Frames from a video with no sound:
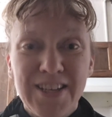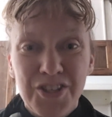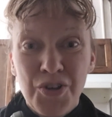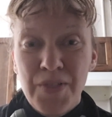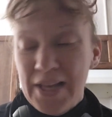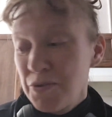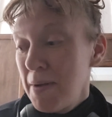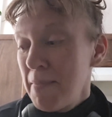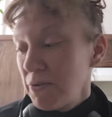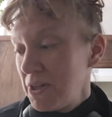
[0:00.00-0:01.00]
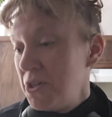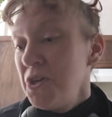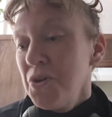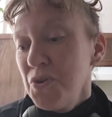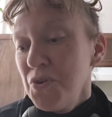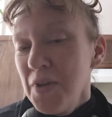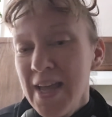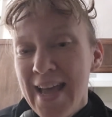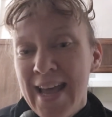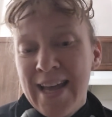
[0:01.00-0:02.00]
So that's what I'm about to do,
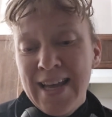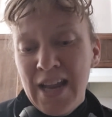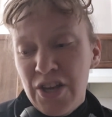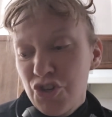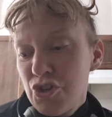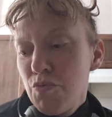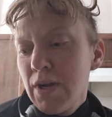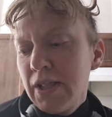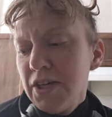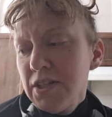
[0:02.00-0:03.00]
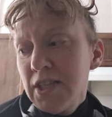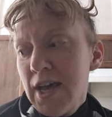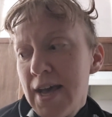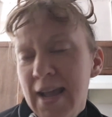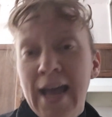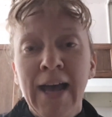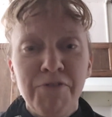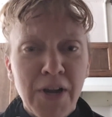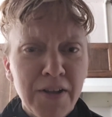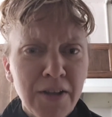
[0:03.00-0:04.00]
and I'll show you what it looks like after I